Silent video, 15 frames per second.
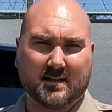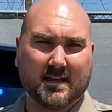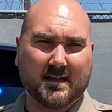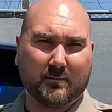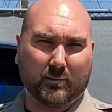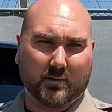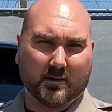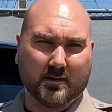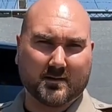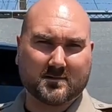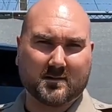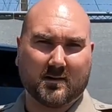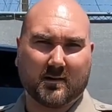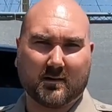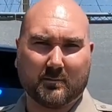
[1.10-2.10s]
Today we're going
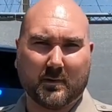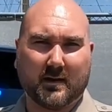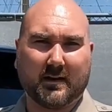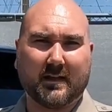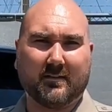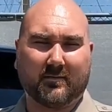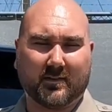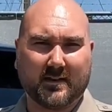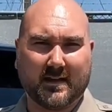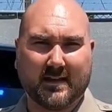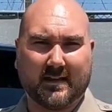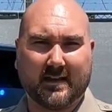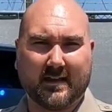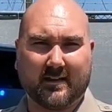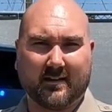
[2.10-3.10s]
to talk about
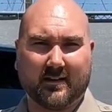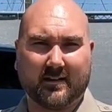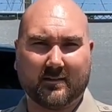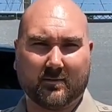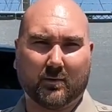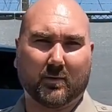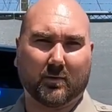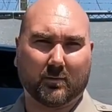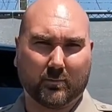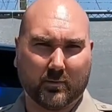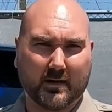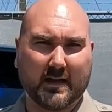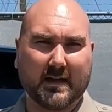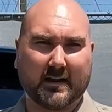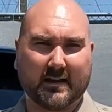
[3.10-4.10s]
everyday carry, or
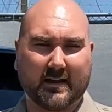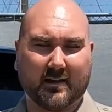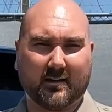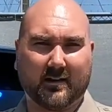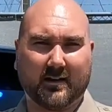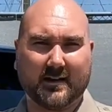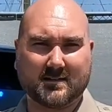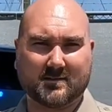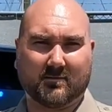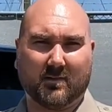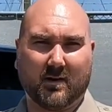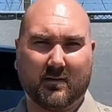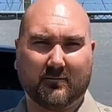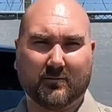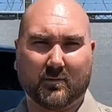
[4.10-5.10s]
what I carry as a
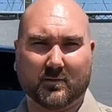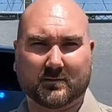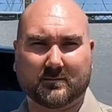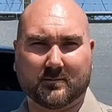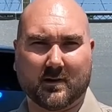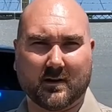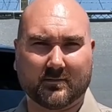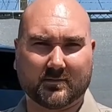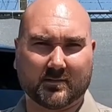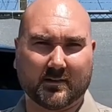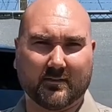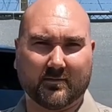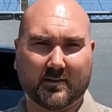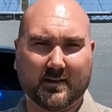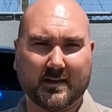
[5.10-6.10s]
law enforcement
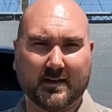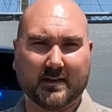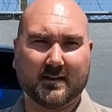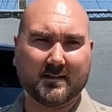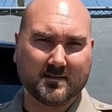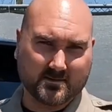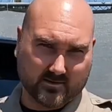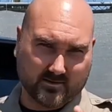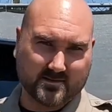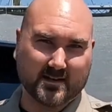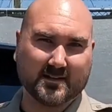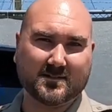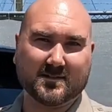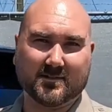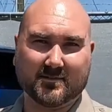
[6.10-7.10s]
officer every day, so
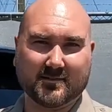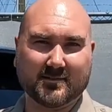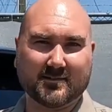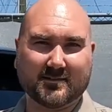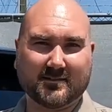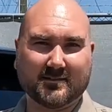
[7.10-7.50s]
stay tuned.